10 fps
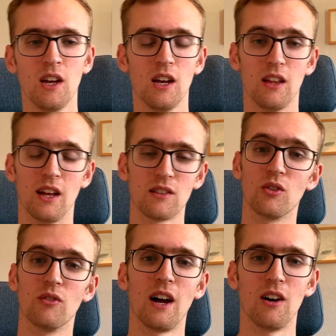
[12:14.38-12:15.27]
And that's
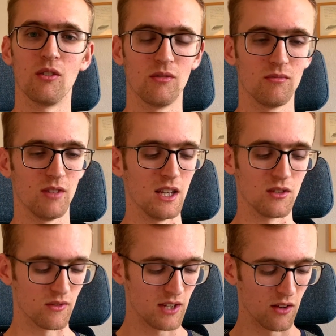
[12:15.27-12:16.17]
sort of how he
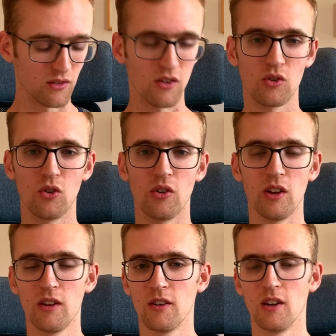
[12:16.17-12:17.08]
sort of tells a story
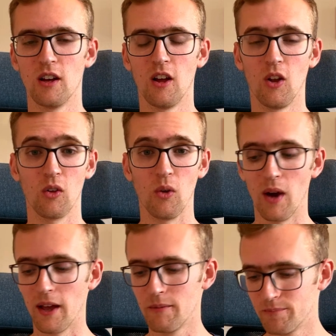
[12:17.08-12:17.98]
along the
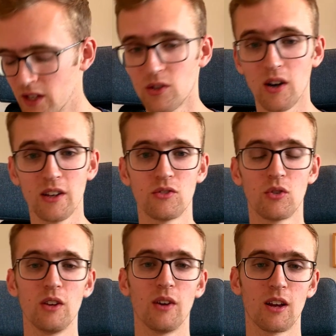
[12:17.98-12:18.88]
way. So I
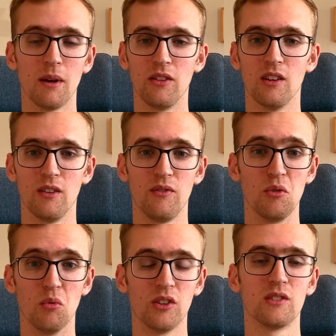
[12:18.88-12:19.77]
strongly recommend that if
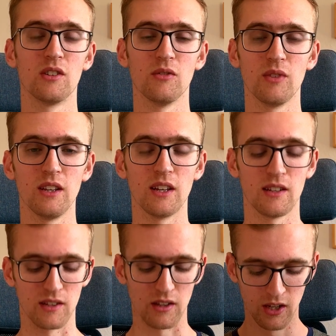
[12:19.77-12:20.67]
you want to read
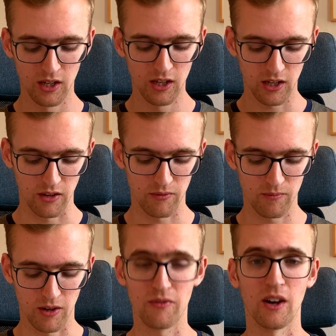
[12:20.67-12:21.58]
this and
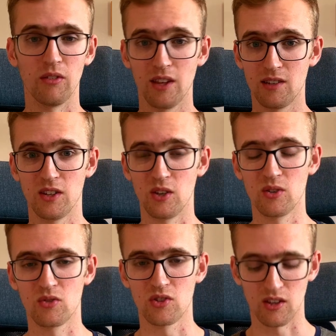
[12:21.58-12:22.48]
have found this video
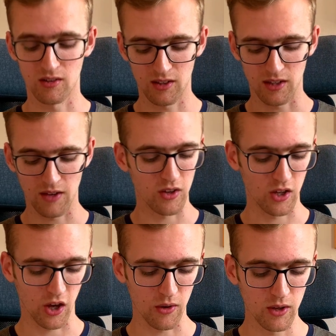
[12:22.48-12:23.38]
interesting, give it a
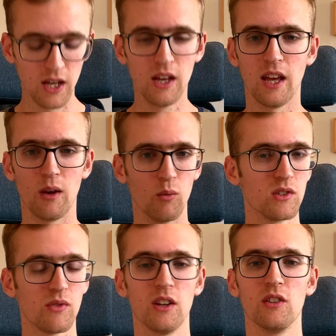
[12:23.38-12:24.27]
go. It
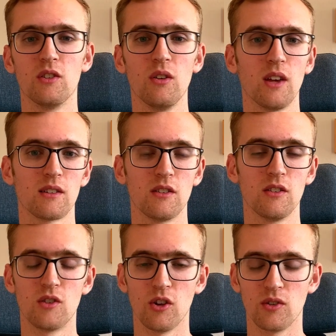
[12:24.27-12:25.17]
was written in
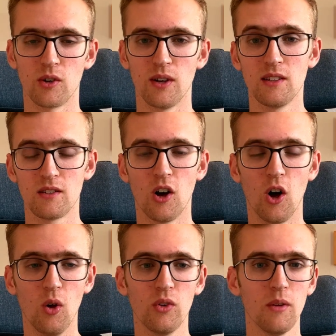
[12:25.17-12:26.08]
2002, so it is
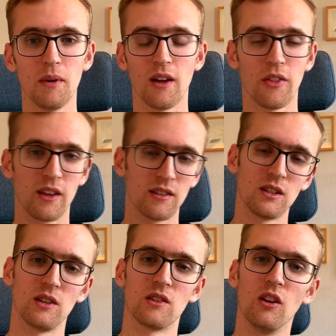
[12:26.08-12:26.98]
older, but I think it
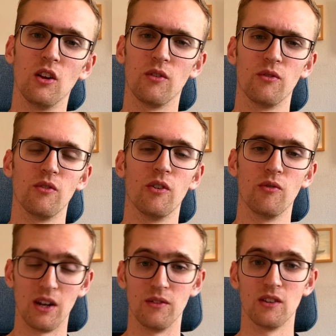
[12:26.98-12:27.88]
still has a lot of
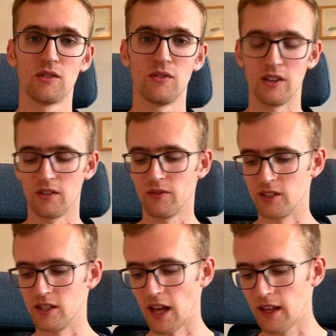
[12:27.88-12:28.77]
relevance for
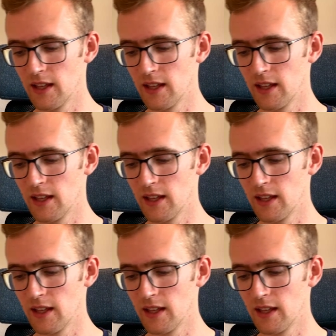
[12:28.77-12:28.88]
today.